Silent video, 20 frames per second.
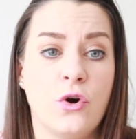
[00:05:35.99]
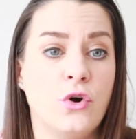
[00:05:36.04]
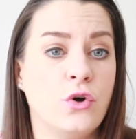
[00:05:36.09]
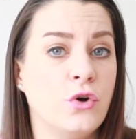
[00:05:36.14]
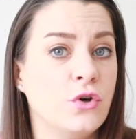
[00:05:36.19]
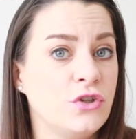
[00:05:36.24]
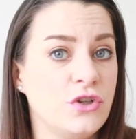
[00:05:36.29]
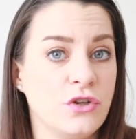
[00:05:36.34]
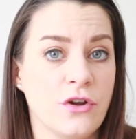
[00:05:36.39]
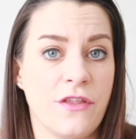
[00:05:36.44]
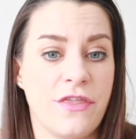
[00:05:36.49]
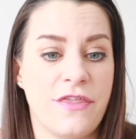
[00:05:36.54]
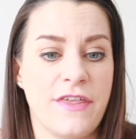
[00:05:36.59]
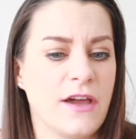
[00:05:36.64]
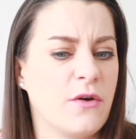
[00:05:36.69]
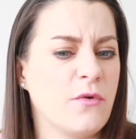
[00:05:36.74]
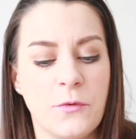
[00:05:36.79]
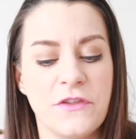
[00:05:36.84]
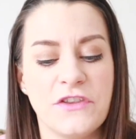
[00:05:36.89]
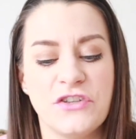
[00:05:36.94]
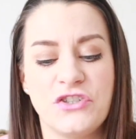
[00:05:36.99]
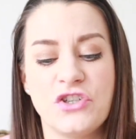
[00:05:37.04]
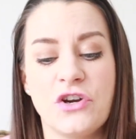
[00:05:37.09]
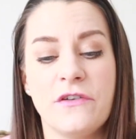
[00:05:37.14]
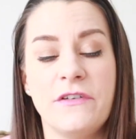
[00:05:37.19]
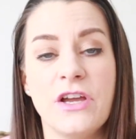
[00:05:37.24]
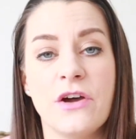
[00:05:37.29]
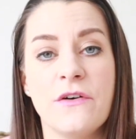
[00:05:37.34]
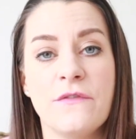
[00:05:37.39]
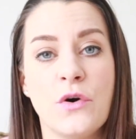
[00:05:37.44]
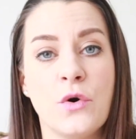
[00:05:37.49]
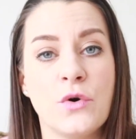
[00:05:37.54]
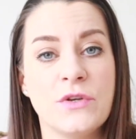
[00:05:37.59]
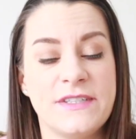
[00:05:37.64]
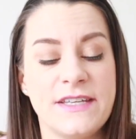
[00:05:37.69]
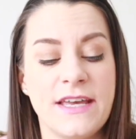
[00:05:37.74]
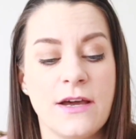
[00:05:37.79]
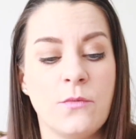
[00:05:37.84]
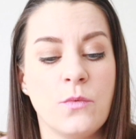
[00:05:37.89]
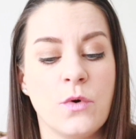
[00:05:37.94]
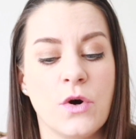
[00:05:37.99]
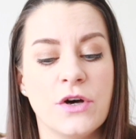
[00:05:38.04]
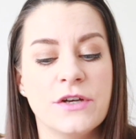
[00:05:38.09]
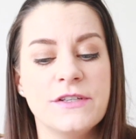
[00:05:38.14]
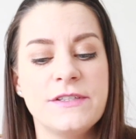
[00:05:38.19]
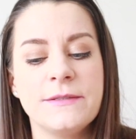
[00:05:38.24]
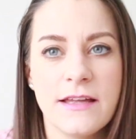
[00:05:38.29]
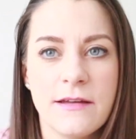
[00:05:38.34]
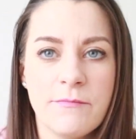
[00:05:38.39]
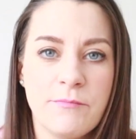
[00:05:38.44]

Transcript: could not think what the story of Hosea was,